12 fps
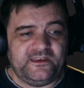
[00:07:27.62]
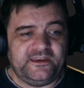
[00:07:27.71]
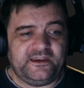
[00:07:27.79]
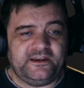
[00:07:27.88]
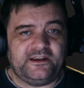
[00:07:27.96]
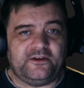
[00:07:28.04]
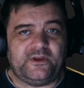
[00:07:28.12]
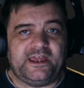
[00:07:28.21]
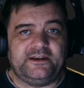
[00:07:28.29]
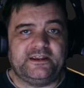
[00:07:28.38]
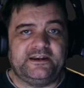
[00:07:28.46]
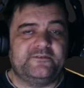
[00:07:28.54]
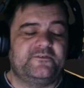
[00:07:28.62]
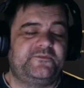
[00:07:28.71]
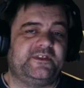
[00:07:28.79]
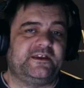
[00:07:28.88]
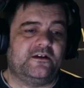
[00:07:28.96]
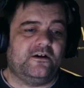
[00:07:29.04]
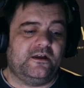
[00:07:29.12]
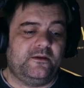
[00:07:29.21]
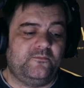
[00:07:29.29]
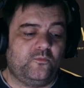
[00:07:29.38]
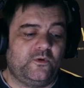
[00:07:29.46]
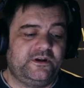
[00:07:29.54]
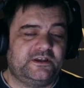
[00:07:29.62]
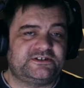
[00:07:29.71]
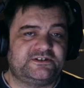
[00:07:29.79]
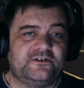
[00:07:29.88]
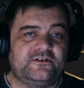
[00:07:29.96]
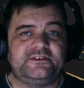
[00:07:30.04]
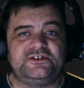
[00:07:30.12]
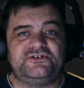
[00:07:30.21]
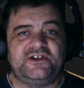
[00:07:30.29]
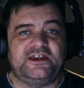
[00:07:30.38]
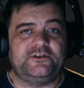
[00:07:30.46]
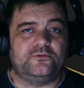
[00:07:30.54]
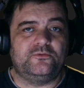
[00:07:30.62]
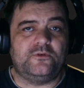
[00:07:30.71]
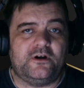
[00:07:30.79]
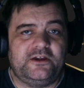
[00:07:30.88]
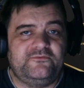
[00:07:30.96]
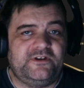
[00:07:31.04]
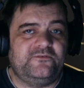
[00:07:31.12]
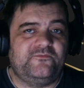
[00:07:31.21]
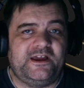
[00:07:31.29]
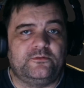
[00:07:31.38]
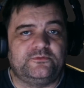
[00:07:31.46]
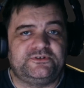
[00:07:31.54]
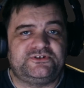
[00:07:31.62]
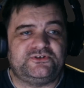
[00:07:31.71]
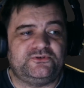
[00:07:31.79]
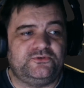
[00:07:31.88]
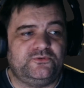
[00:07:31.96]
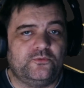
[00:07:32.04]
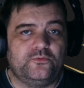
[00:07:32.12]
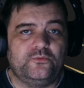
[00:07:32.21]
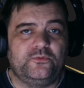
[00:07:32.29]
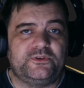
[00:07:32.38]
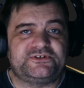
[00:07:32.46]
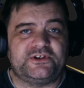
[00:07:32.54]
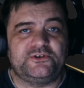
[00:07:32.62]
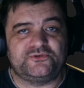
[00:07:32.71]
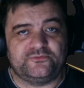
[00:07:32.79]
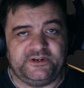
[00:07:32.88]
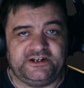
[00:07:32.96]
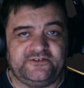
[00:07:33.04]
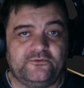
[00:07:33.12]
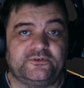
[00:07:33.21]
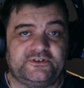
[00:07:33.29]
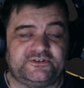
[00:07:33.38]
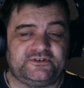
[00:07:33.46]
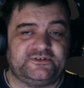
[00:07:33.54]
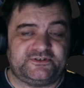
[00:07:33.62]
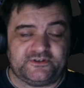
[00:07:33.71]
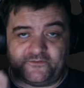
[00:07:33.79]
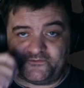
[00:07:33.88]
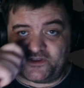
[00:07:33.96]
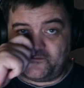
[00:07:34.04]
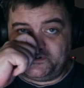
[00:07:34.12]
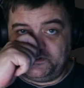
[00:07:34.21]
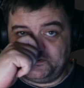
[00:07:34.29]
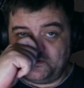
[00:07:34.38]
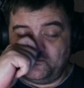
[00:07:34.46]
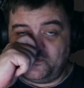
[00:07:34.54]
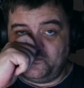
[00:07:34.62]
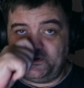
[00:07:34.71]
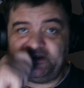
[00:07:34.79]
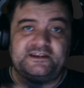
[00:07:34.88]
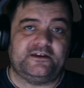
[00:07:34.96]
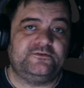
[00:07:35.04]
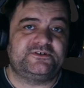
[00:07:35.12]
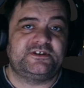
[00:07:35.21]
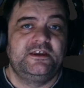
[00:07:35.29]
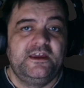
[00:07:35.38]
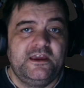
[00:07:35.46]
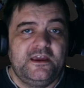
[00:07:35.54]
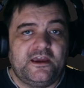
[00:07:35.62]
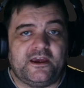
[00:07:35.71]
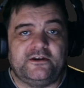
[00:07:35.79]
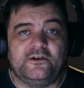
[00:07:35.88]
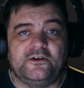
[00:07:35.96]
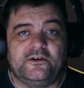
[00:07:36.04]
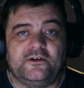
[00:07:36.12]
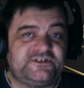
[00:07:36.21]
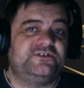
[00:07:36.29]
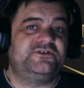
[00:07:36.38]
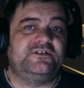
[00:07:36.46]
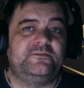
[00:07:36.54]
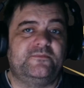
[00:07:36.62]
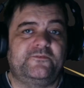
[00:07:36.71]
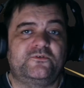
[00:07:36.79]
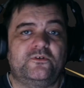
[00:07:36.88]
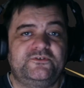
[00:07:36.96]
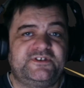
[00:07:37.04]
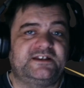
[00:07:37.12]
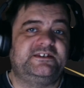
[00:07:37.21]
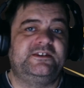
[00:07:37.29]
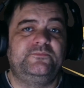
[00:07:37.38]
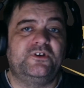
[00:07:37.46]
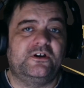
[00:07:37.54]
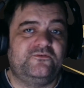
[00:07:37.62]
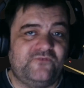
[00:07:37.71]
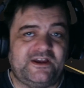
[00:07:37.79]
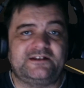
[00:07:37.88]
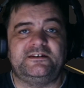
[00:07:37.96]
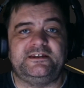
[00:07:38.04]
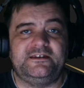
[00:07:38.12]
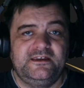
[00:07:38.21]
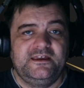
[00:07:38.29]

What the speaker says: You know, and another thing, when I started this channel, I went round to all the social media auditors that I've covered in some of my videos, and I've written to them. I've contacted them directly.